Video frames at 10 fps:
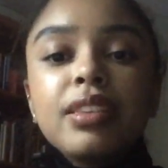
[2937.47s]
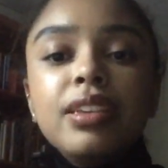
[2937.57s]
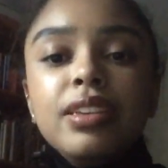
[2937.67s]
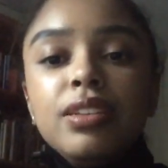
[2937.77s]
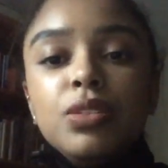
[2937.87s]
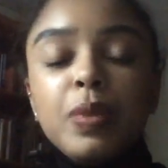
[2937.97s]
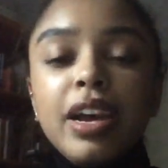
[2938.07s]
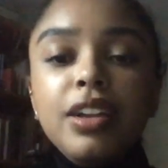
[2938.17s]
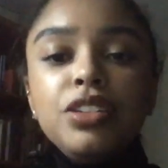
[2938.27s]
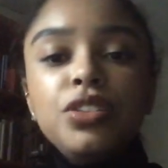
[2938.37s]

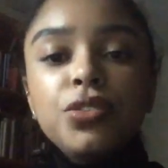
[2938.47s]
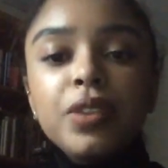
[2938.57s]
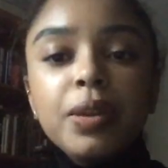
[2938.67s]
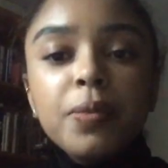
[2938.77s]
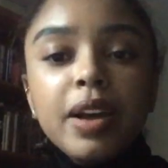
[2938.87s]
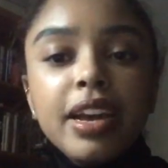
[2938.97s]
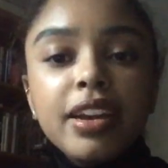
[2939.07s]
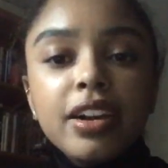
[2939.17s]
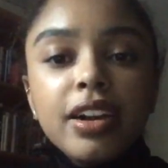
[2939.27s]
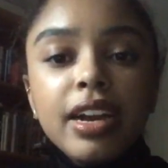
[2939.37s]
Inspiring
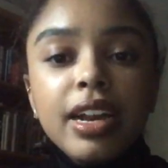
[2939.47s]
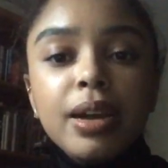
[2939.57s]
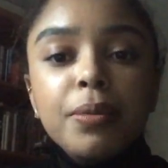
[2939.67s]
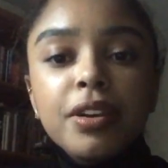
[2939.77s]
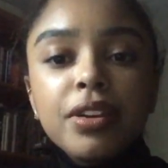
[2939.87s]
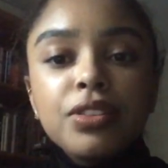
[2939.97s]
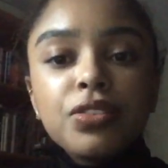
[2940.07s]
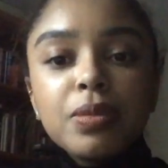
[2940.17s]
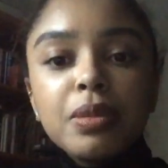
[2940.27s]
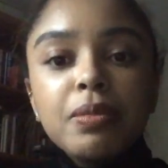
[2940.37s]
screenwriter, and I'm working on a
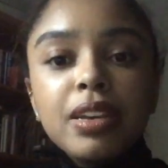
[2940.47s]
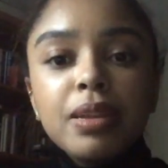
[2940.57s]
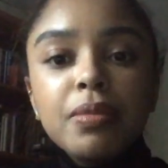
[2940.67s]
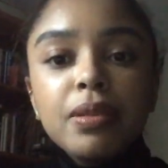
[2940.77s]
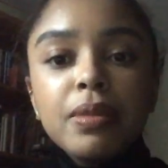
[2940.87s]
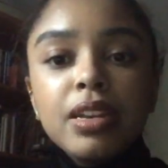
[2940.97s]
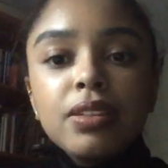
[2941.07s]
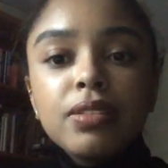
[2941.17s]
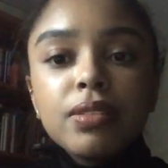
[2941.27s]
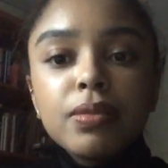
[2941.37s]
script that maybe
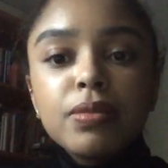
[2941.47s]
made a